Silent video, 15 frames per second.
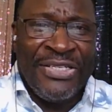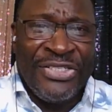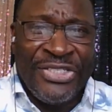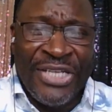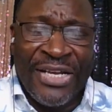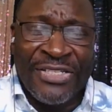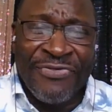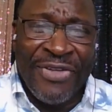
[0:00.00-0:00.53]

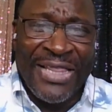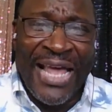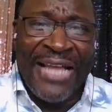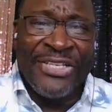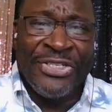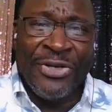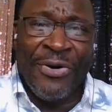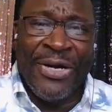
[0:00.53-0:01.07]
just for
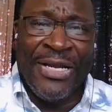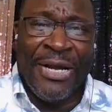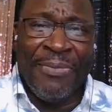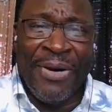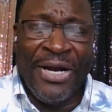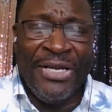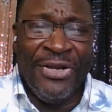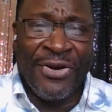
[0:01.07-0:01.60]
that showing up
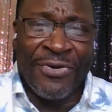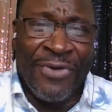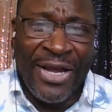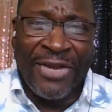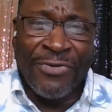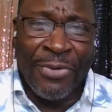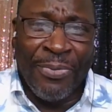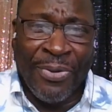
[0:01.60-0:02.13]
on your
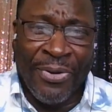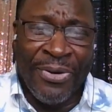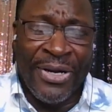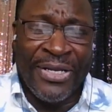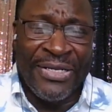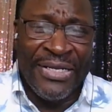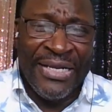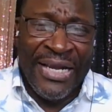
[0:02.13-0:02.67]
credit
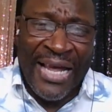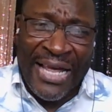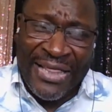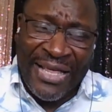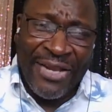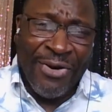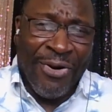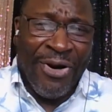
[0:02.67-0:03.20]
report. And
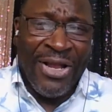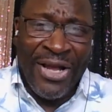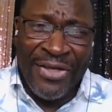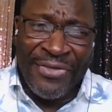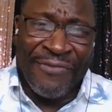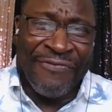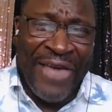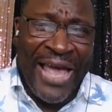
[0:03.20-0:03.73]
then all
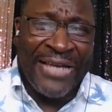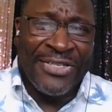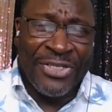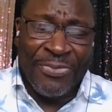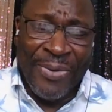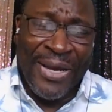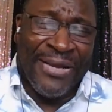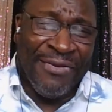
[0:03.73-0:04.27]
other factors
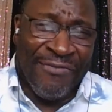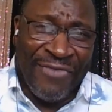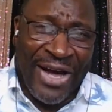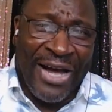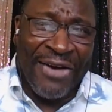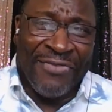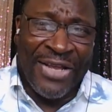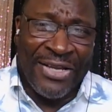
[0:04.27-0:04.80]
being
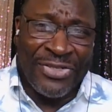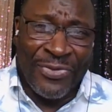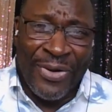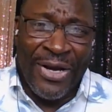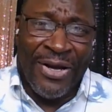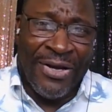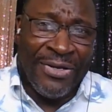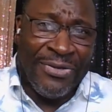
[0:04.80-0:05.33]
involved as
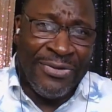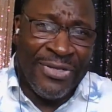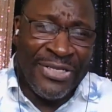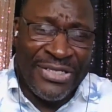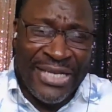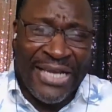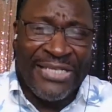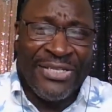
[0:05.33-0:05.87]
well,
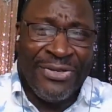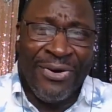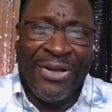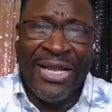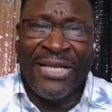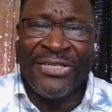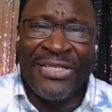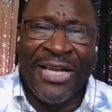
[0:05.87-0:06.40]
utilization, all
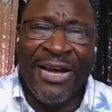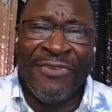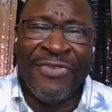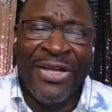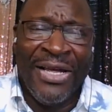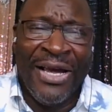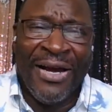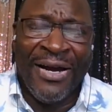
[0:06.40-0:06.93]
that stuff,
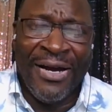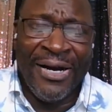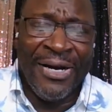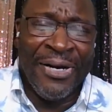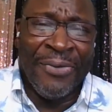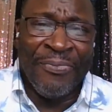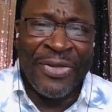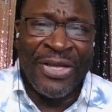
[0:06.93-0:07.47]

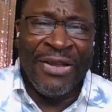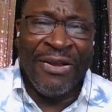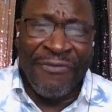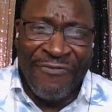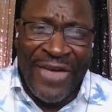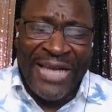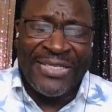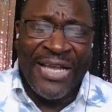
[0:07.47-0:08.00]
can
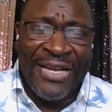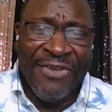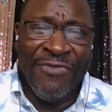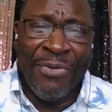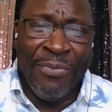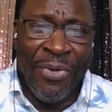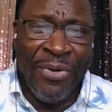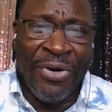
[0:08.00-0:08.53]
affect it
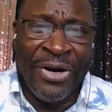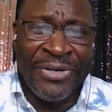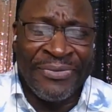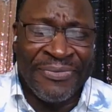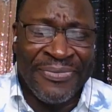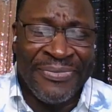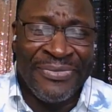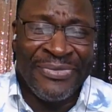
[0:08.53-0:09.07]
even more.
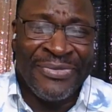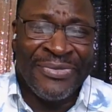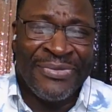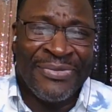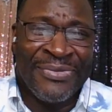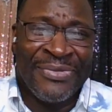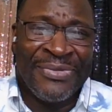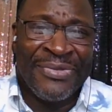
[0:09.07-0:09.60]

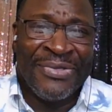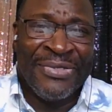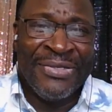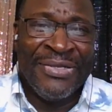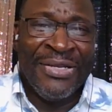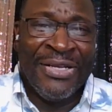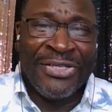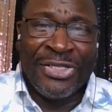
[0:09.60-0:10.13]

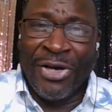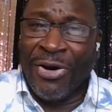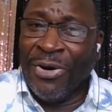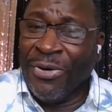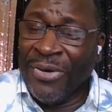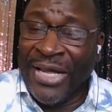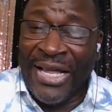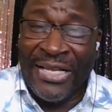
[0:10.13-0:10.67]

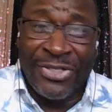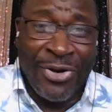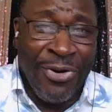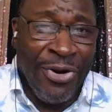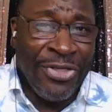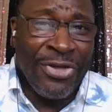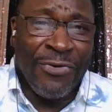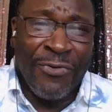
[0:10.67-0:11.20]
So it's
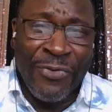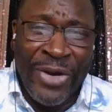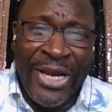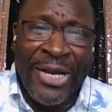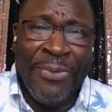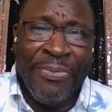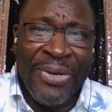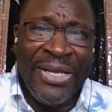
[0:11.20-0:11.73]
called the
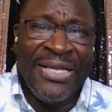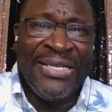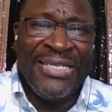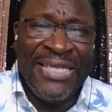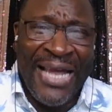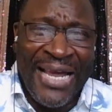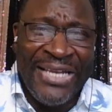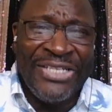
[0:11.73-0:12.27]

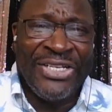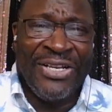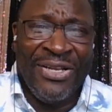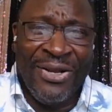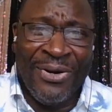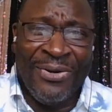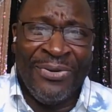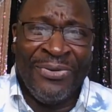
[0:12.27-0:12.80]
Rehabilitation
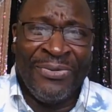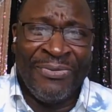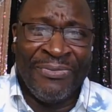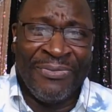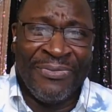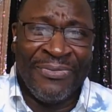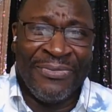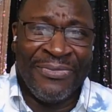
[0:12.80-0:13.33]
Loan.